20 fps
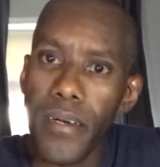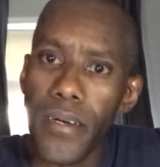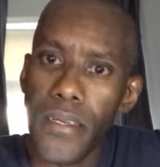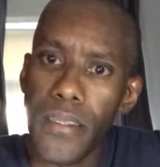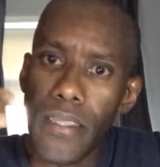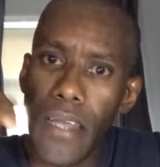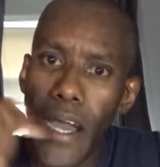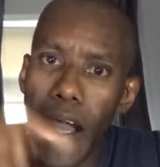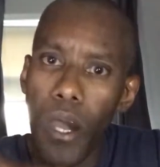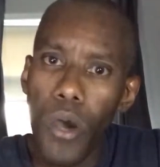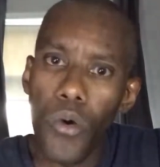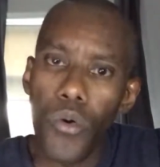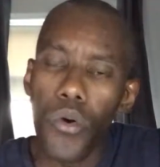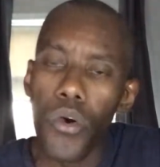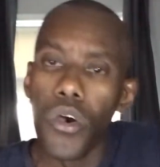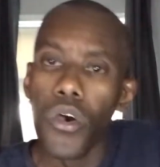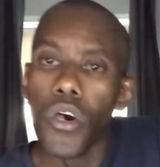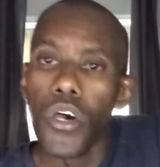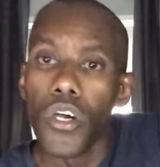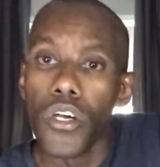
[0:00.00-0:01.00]
Now,
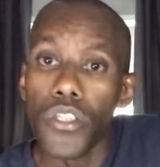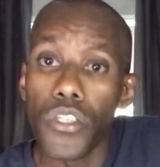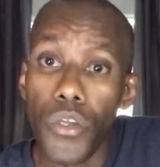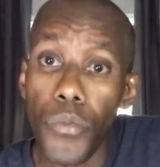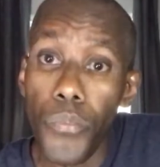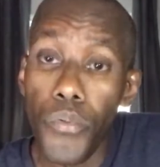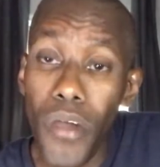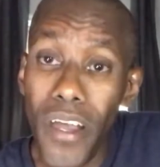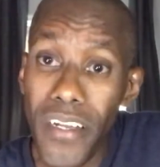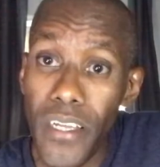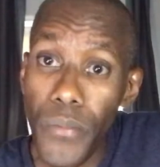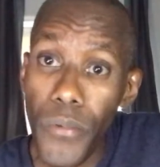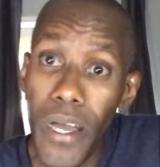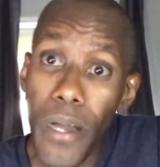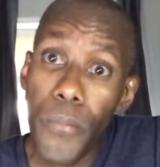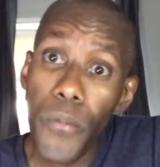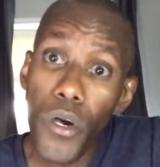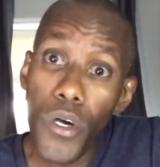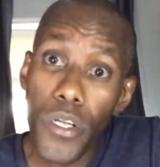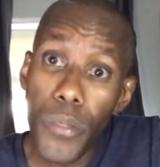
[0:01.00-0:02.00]
the product
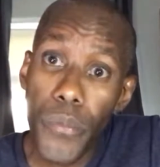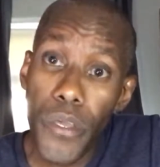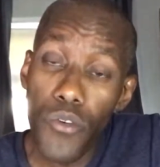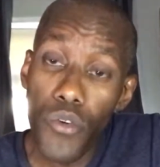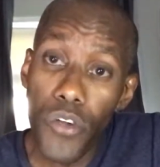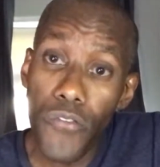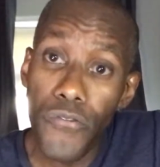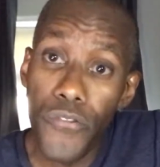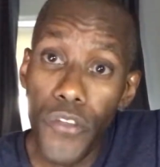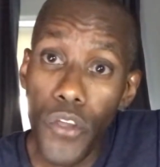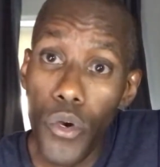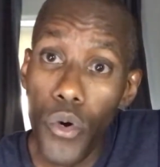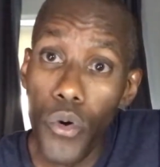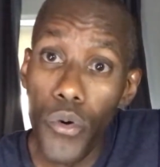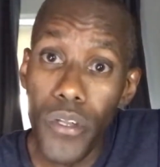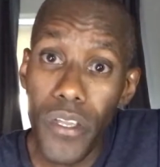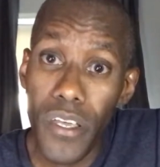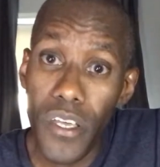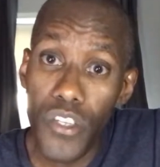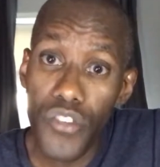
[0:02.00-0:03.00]
I'm going to be
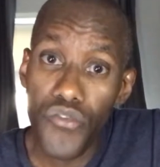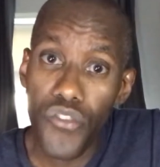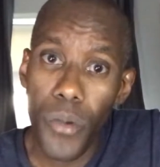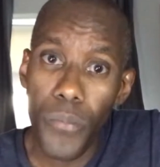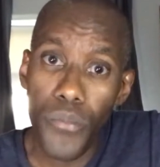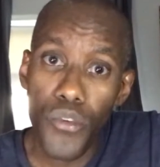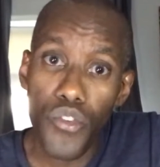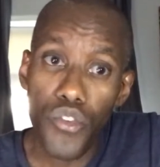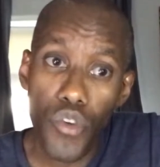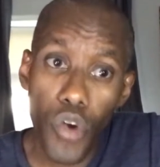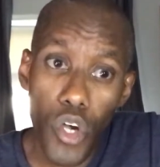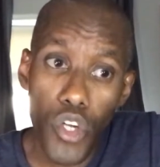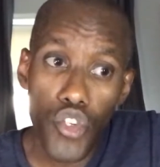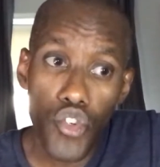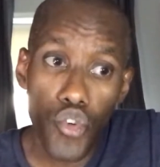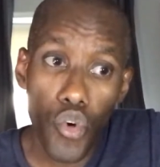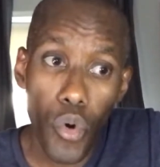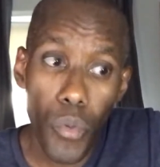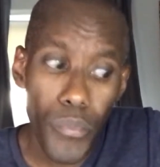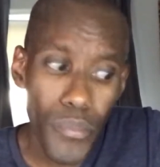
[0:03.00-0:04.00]
reviewing is from
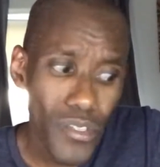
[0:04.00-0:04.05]
Crossrope.